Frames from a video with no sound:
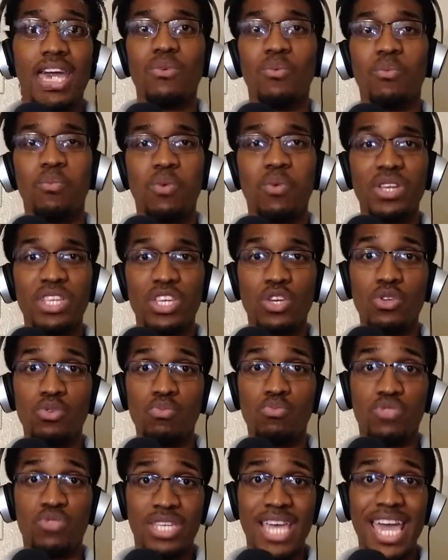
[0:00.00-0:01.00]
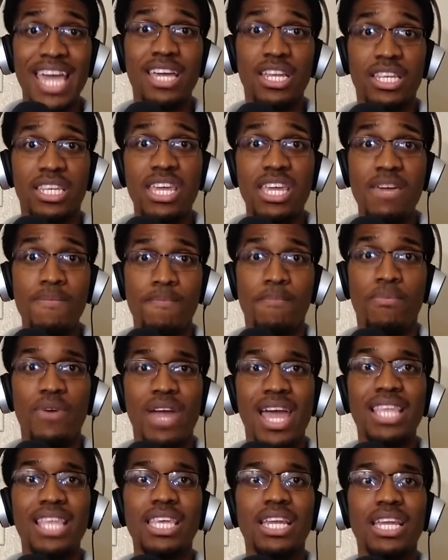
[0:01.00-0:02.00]
When you take a deep
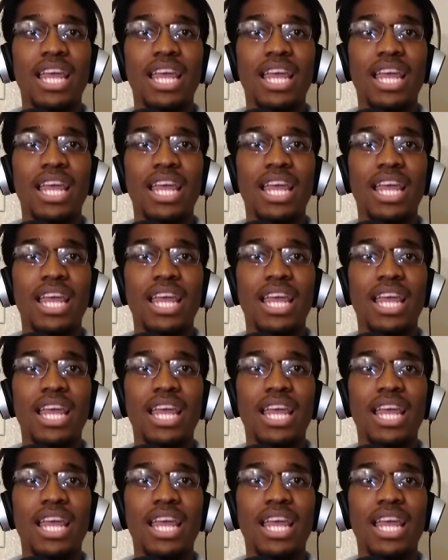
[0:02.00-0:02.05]
breath,